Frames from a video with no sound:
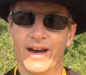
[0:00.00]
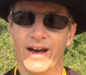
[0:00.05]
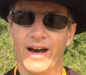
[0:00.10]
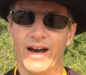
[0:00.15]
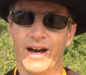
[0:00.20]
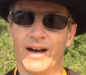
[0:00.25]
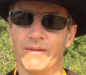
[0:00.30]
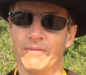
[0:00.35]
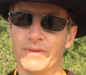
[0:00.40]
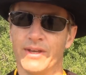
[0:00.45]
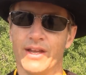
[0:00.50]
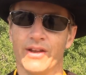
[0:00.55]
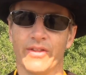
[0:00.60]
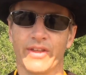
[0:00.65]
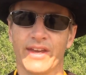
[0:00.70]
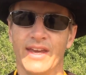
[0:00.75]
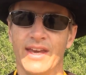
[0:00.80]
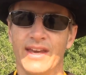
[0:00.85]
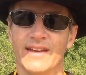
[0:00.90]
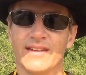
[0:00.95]
Um, you know,
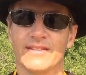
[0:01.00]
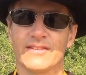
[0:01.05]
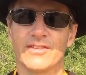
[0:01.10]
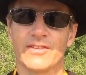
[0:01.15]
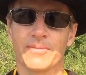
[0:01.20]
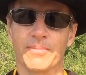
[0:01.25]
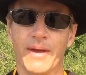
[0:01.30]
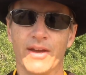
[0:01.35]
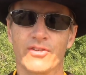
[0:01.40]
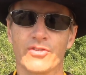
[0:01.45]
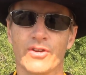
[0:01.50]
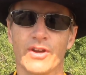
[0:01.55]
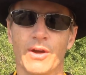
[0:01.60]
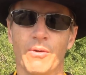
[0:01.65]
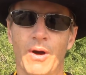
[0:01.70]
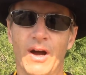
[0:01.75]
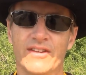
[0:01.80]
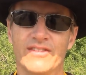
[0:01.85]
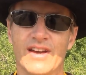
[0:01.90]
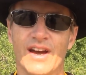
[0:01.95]
the key is just make sure
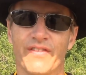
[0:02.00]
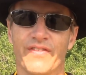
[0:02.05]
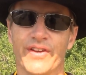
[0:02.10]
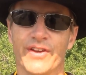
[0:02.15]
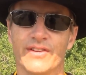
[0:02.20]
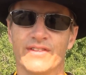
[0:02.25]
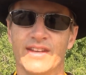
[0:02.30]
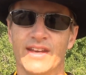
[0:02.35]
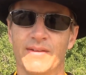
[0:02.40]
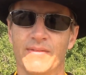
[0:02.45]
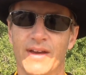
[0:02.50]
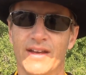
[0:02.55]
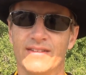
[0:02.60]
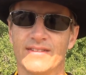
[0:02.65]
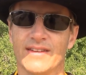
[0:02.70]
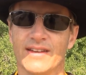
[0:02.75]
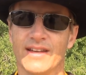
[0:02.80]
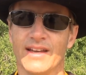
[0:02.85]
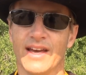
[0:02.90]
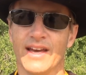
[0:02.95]
you watch out for your
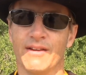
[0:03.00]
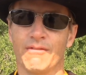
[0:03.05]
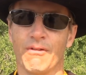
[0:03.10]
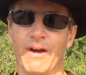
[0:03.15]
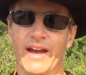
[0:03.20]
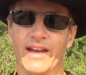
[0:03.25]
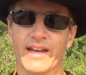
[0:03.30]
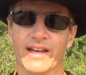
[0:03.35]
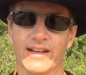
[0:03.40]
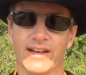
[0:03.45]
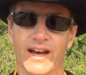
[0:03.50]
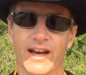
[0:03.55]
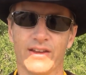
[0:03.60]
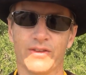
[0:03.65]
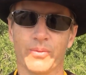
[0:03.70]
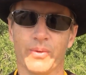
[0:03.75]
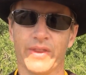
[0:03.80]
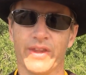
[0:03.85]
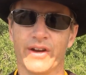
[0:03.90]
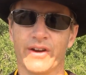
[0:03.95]
teammates and, and,
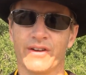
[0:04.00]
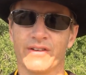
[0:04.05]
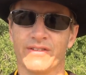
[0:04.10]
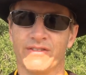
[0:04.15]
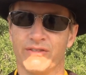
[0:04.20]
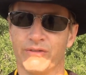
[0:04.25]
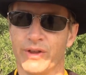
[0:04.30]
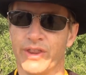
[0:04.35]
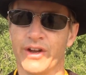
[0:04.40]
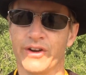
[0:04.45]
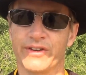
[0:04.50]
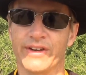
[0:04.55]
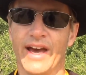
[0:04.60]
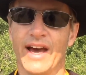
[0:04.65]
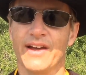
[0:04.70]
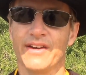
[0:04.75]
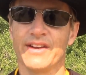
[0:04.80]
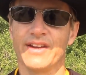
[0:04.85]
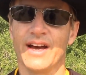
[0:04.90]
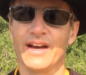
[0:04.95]
recognize when they're when they're
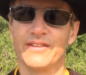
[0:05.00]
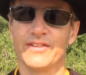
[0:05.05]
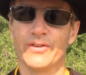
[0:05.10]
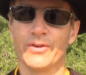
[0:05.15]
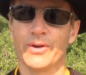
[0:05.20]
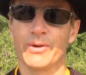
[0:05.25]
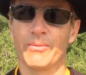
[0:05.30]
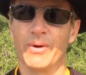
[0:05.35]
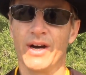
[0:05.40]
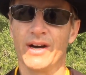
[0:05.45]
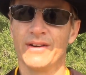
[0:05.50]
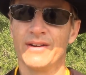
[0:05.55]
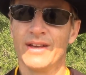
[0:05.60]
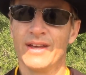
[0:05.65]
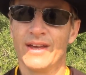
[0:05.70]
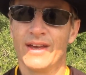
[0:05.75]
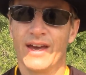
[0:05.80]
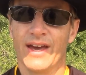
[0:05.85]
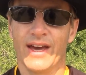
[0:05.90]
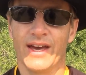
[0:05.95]
down and not doing well,
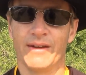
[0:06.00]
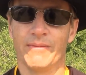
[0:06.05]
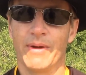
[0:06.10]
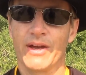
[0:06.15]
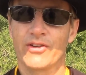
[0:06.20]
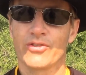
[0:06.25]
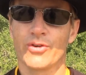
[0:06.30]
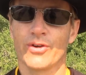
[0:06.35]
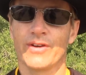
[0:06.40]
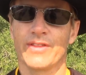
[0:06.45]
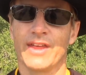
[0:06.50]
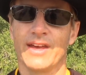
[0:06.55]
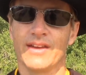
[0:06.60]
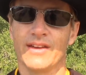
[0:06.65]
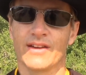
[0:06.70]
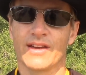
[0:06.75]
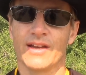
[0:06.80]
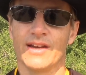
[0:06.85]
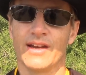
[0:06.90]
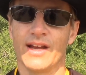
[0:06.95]
and make sure that
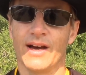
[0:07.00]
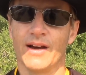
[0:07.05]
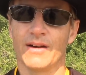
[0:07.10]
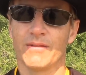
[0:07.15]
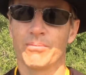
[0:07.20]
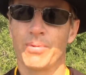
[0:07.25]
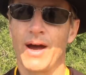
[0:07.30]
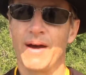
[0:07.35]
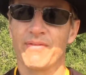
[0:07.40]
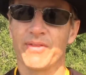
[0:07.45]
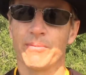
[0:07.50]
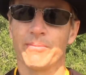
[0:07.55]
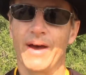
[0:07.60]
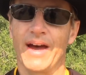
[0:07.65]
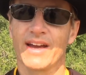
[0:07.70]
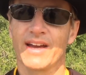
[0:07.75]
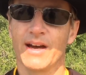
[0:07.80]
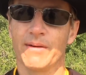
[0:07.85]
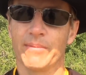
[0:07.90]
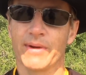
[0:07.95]
you can uh, prop them
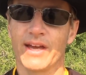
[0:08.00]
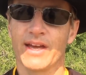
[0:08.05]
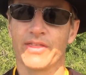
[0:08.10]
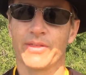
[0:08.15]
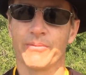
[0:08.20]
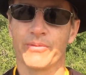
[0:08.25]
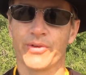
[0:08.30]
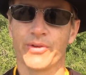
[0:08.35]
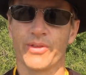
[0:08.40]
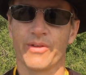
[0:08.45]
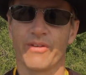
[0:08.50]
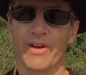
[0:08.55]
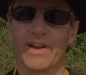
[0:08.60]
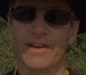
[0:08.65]
back up and get them through the